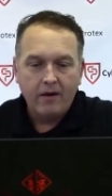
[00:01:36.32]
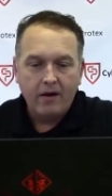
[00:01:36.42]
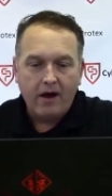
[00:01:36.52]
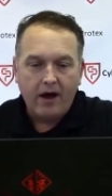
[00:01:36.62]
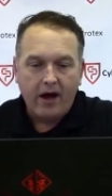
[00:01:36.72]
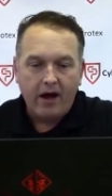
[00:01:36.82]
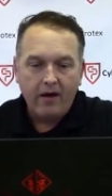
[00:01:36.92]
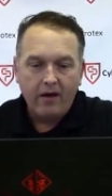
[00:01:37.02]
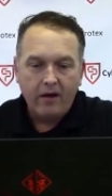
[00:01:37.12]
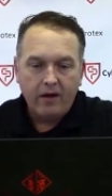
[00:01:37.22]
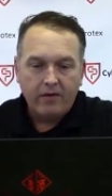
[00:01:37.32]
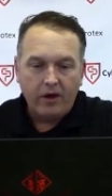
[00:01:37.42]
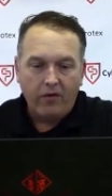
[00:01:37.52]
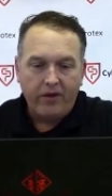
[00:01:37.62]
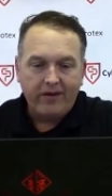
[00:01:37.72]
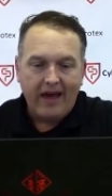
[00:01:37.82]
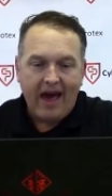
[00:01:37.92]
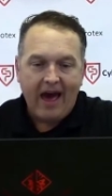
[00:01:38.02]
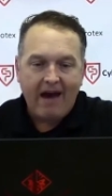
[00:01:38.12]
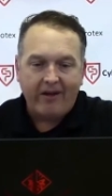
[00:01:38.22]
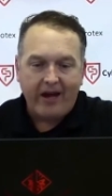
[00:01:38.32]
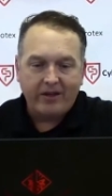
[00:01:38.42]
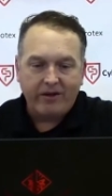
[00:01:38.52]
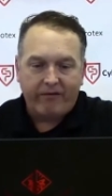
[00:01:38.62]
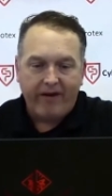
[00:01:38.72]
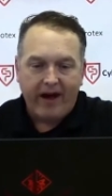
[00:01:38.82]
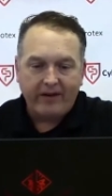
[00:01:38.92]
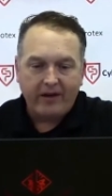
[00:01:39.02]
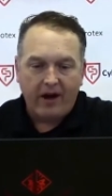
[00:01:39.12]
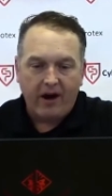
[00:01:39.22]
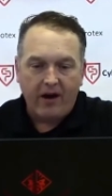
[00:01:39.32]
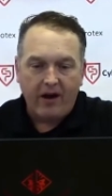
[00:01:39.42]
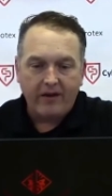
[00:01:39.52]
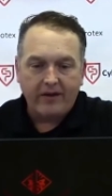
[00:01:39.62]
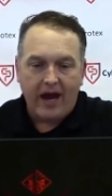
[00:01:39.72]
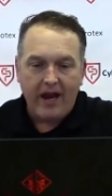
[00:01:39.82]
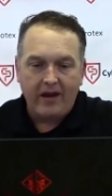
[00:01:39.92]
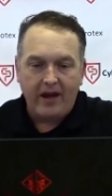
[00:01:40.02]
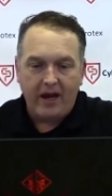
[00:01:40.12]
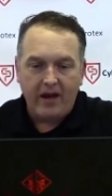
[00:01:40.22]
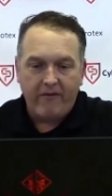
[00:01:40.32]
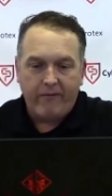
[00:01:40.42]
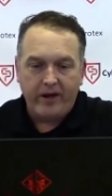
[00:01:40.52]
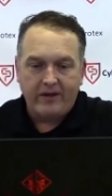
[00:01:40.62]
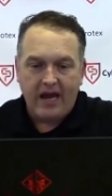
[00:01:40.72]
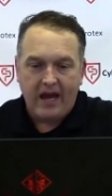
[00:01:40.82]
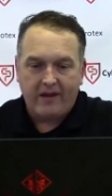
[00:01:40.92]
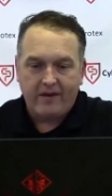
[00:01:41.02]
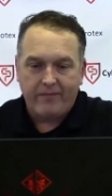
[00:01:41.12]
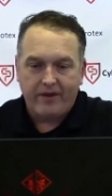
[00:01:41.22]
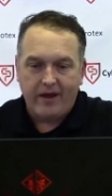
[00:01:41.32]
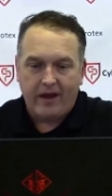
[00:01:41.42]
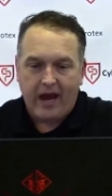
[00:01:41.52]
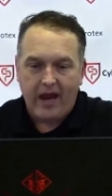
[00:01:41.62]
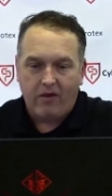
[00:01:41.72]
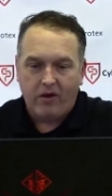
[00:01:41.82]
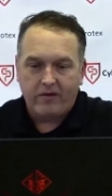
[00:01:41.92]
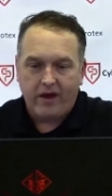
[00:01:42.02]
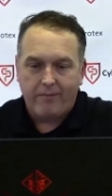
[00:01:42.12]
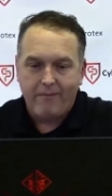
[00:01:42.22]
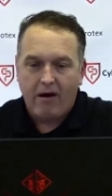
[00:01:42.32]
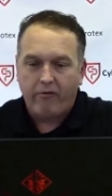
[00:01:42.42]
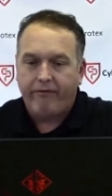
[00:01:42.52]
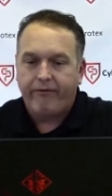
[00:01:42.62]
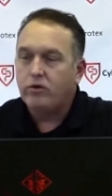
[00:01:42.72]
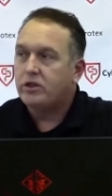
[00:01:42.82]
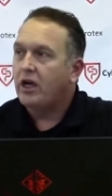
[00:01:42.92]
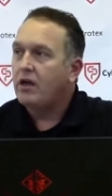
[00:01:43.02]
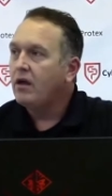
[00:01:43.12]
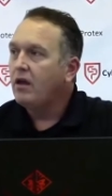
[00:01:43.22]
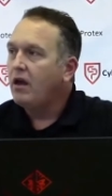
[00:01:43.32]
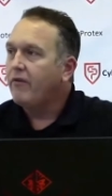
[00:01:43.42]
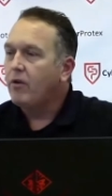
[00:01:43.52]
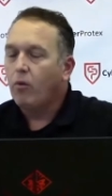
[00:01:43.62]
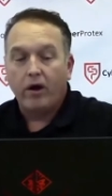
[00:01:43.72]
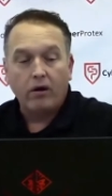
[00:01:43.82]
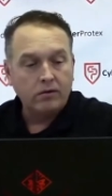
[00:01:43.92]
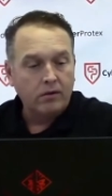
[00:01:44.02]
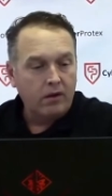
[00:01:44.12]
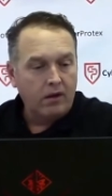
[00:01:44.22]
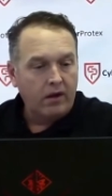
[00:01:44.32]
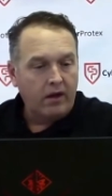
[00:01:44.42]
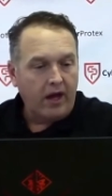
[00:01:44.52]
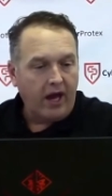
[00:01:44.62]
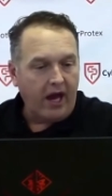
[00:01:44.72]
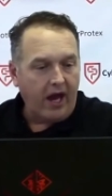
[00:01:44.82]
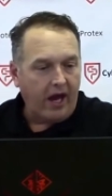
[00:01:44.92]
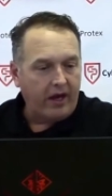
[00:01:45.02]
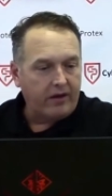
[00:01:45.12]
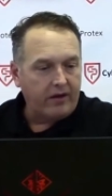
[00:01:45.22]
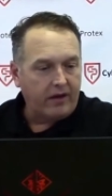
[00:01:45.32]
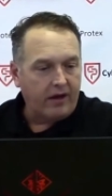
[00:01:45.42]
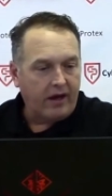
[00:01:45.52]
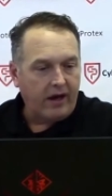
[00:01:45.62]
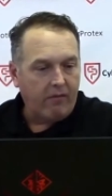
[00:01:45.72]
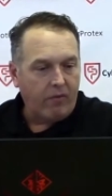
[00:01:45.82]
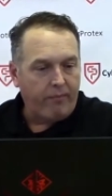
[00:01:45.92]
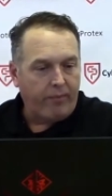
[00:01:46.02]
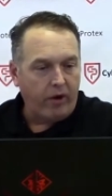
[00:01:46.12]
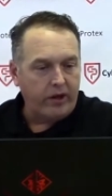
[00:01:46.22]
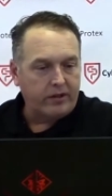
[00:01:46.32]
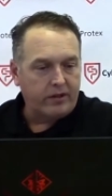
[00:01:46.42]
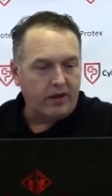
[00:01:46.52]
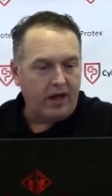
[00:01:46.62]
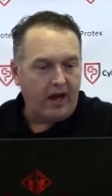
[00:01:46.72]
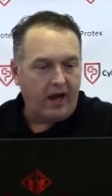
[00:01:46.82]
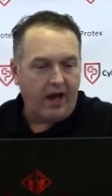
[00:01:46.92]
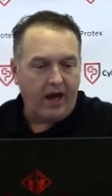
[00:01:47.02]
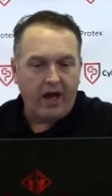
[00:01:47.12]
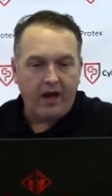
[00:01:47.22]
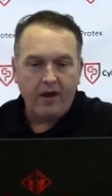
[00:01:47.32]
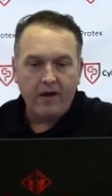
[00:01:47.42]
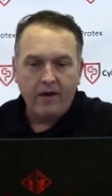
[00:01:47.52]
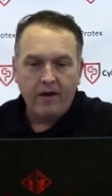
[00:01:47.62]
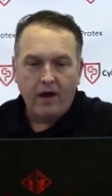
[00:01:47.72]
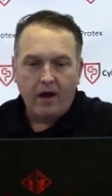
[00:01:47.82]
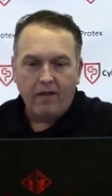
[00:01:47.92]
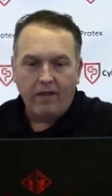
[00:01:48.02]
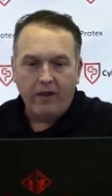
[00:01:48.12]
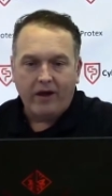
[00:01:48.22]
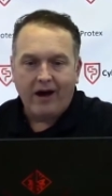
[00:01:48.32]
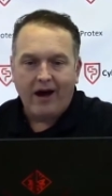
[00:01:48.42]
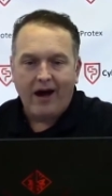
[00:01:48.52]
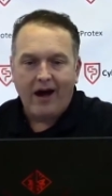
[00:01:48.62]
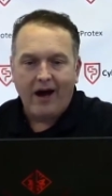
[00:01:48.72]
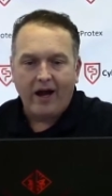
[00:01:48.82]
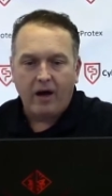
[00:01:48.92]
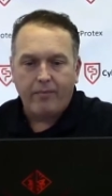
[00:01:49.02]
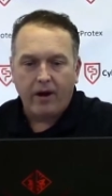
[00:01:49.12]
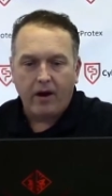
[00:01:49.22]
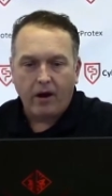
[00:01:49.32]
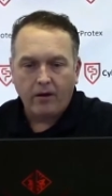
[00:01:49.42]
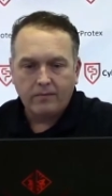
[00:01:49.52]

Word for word: Uh, so this avalanche effect here is kind of neat. If we take something that kind of looks like Mount Fuji, if you will, and uh, we put a a little cog up here,